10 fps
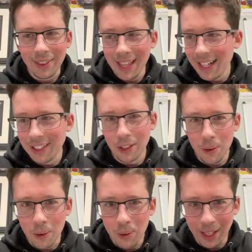it's so
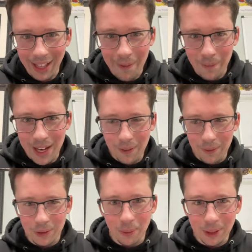cool. Like that
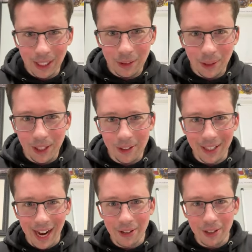interview is almost at
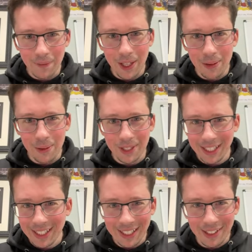300,000 views.
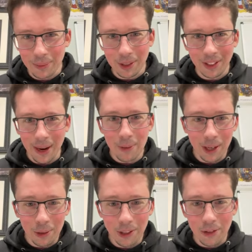That's not some celebrity.
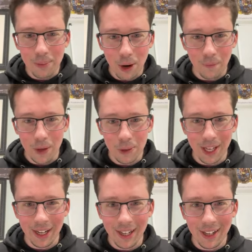We're doing more views
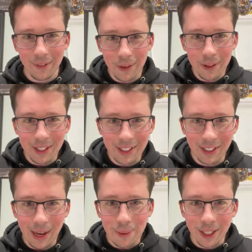on an interview than
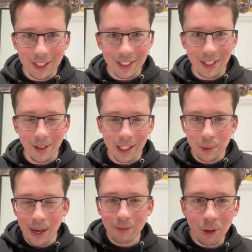celebrities. You know, that's
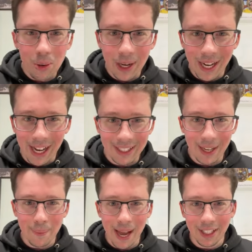why Rogan has
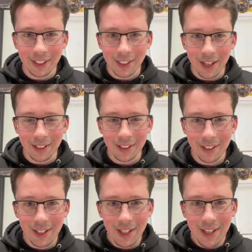that magic touch.
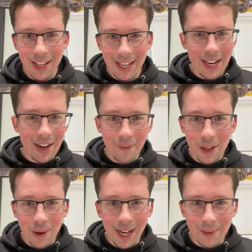He can
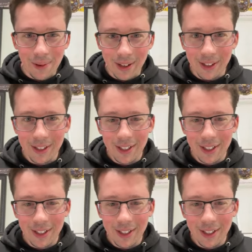interview anyone.